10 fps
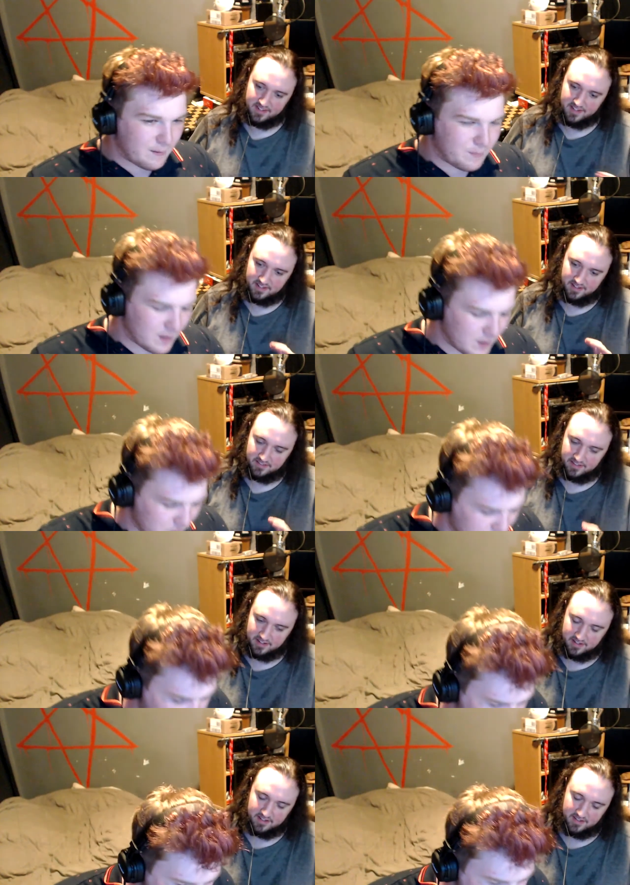
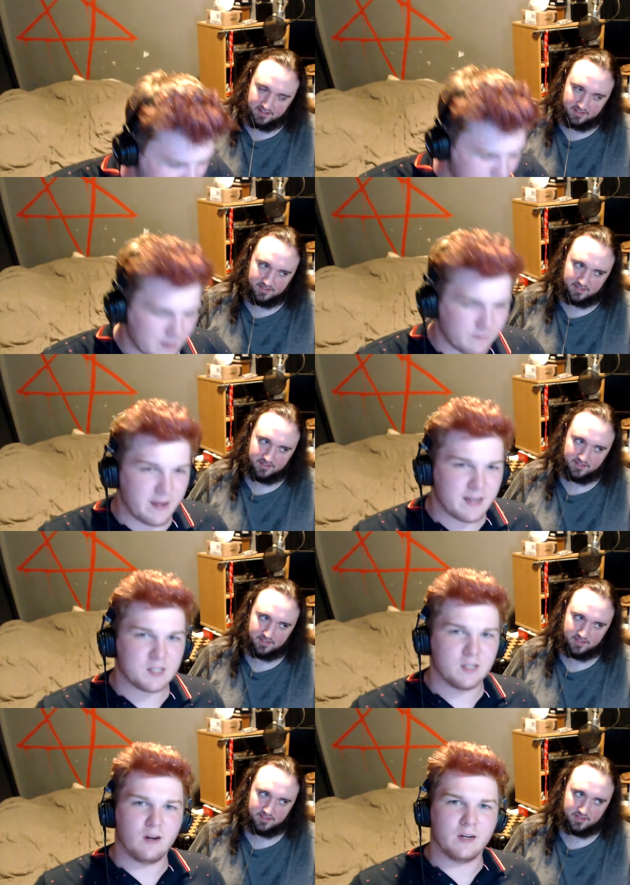Speaker 1: apologize. The, my my vast
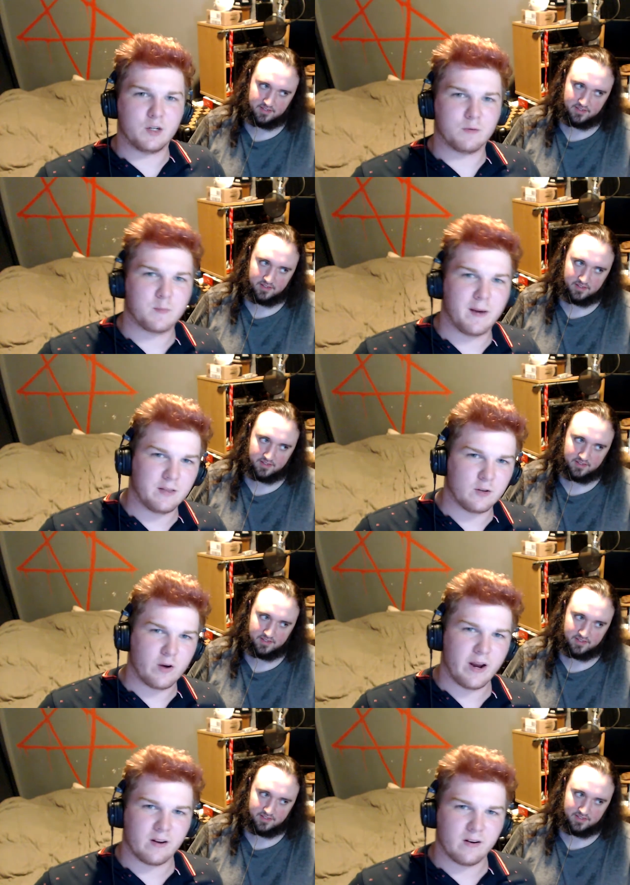oh, knowledge of Spike the
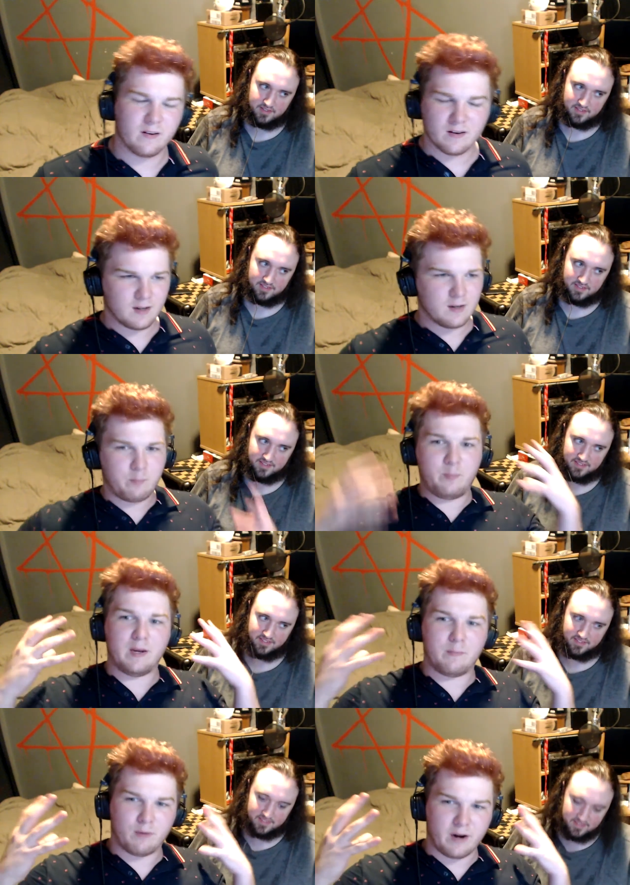Dragon dude,
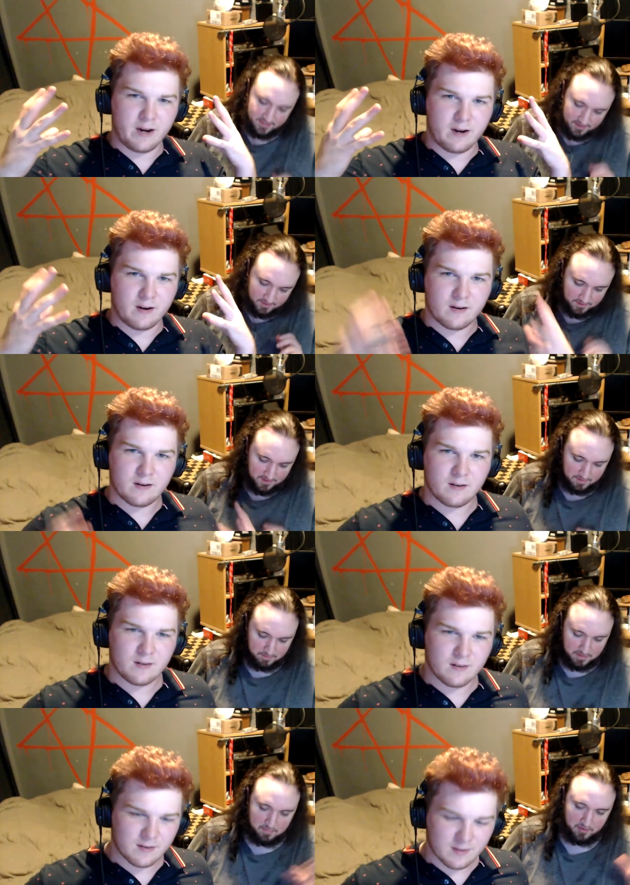big brain. That,
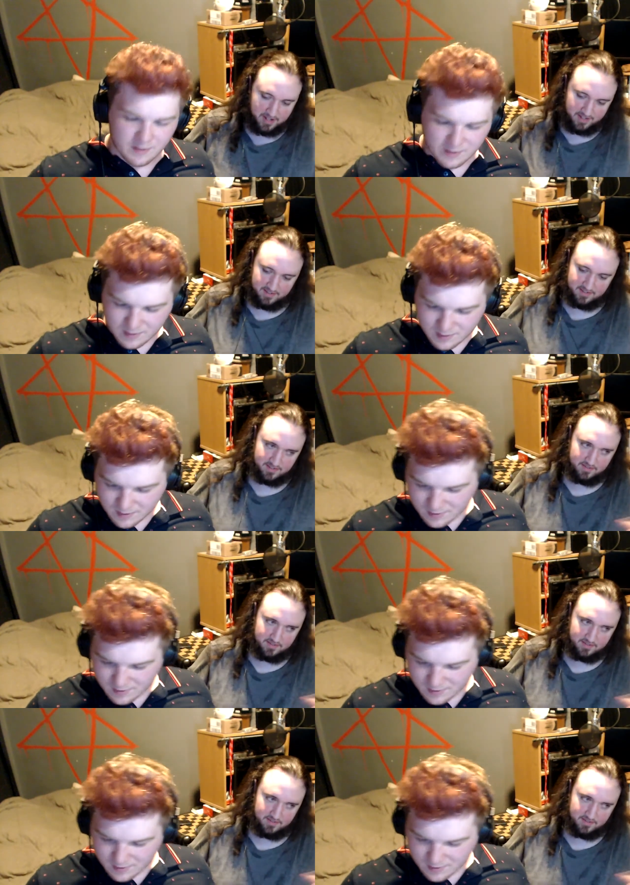big
Speaker 2: I'm glad brain. you're here